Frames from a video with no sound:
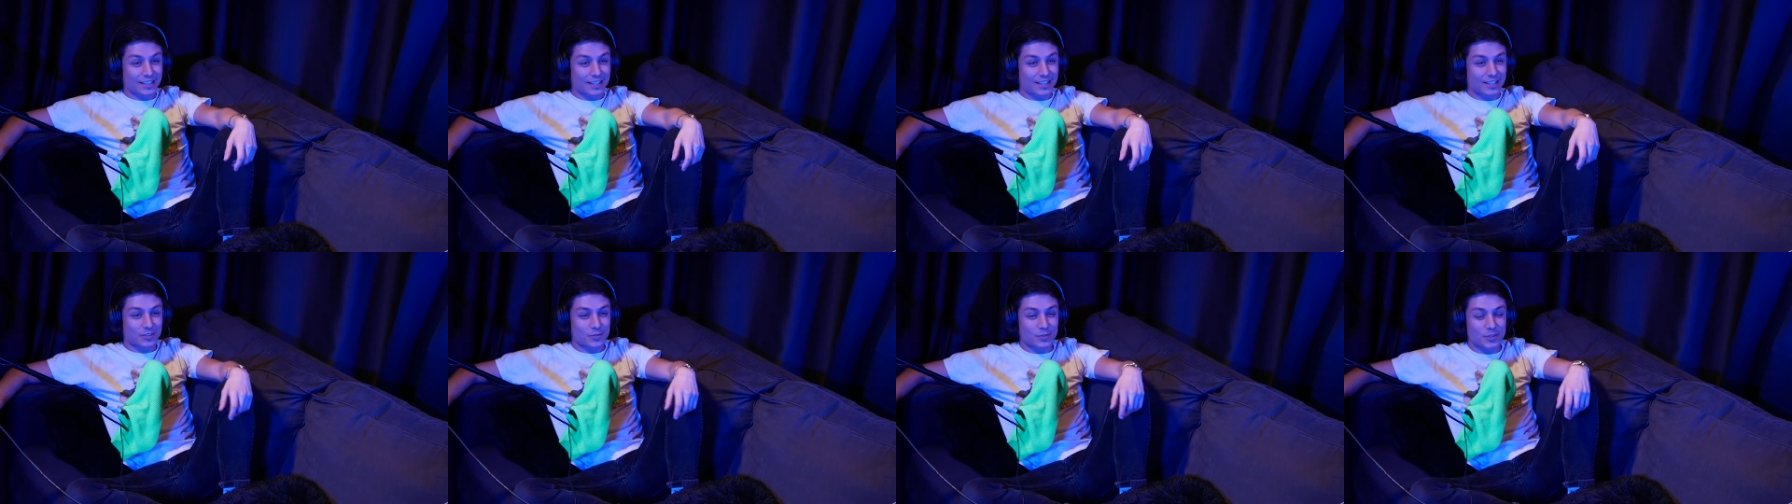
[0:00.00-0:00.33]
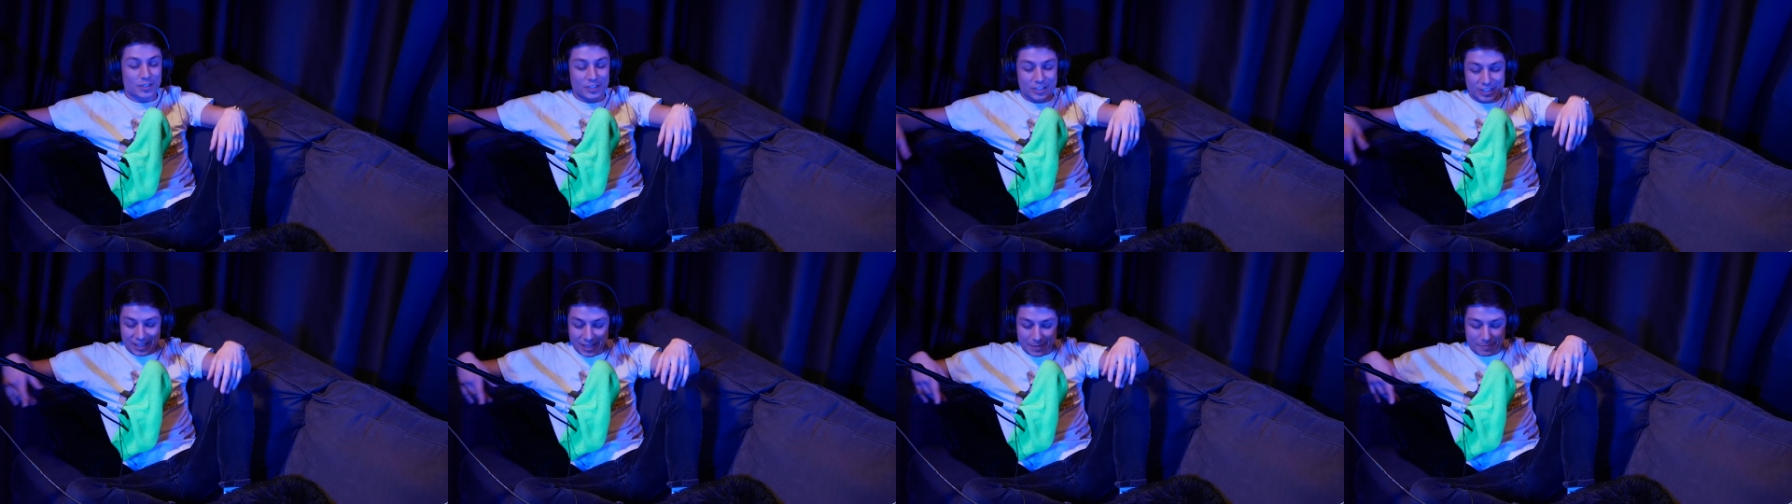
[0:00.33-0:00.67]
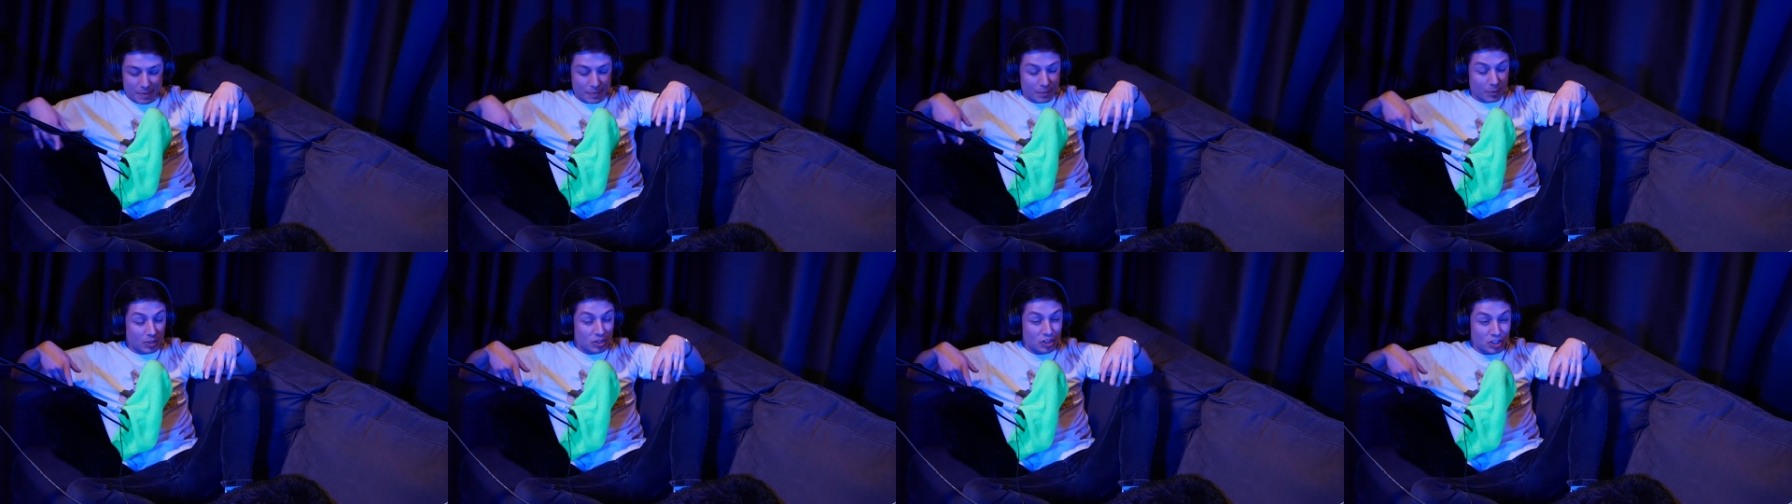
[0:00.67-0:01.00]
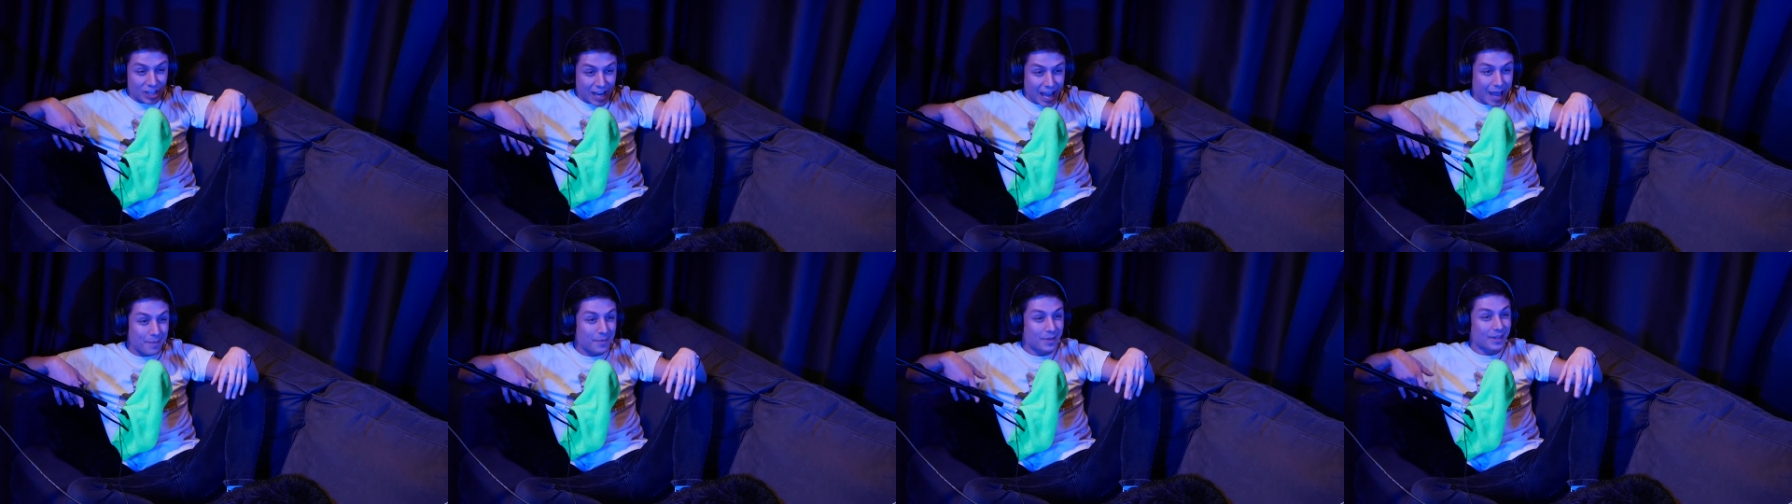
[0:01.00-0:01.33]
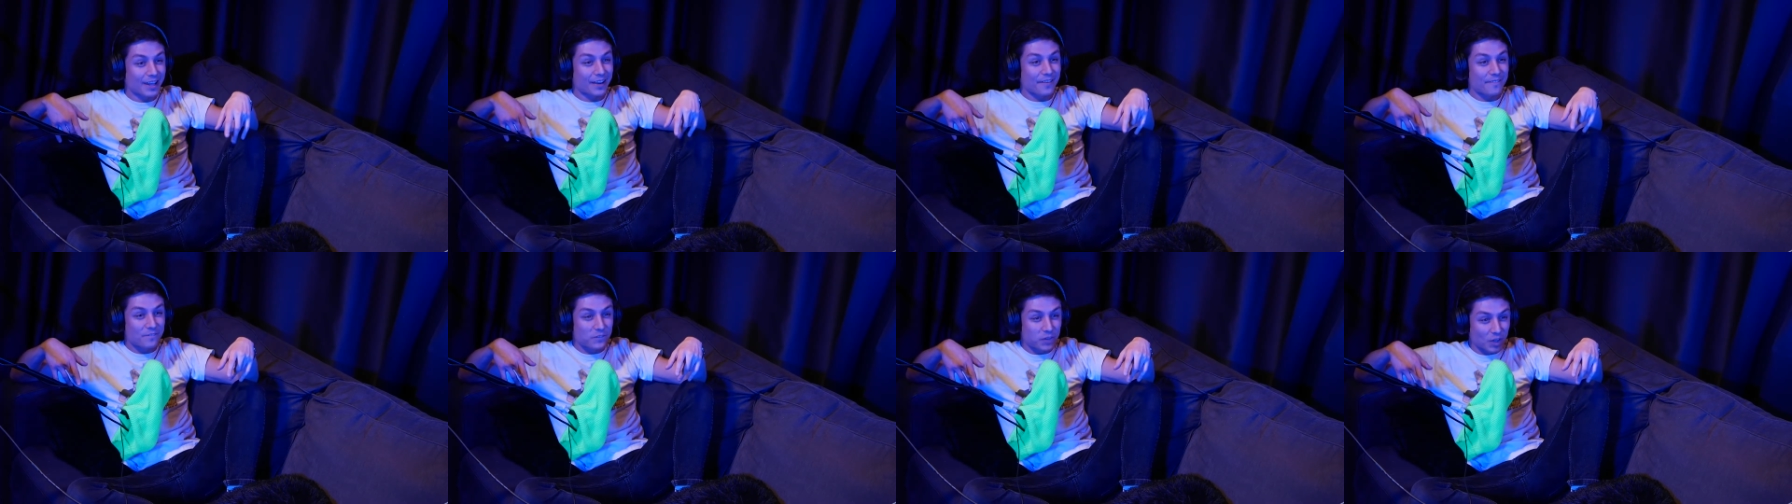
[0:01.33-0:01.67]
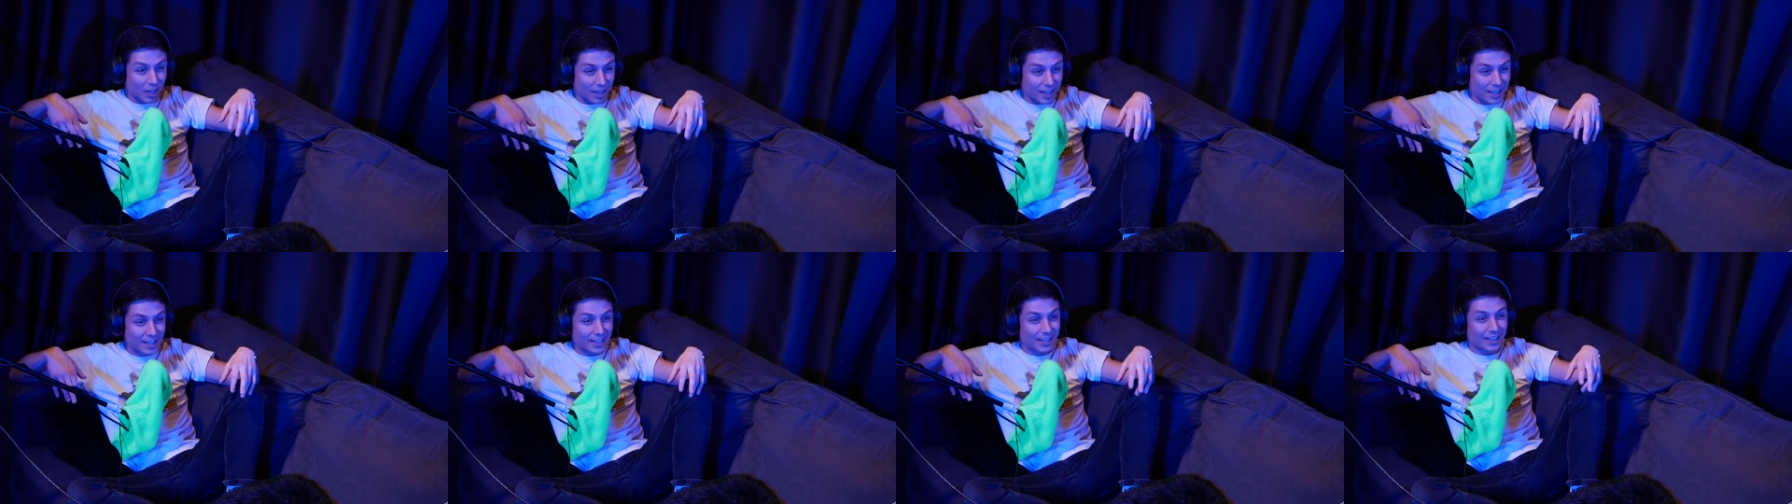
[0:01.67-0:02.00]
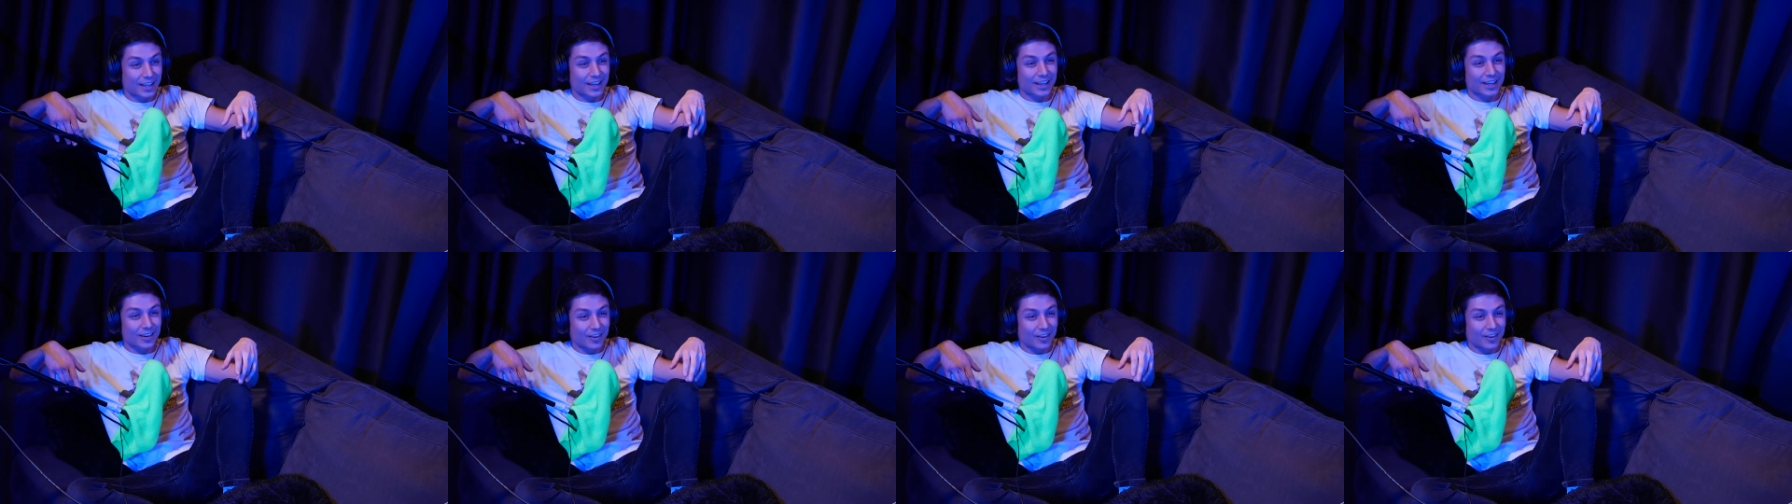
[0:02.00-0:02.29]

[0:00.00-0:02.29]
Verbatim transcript: because when you see people jamming like fucking like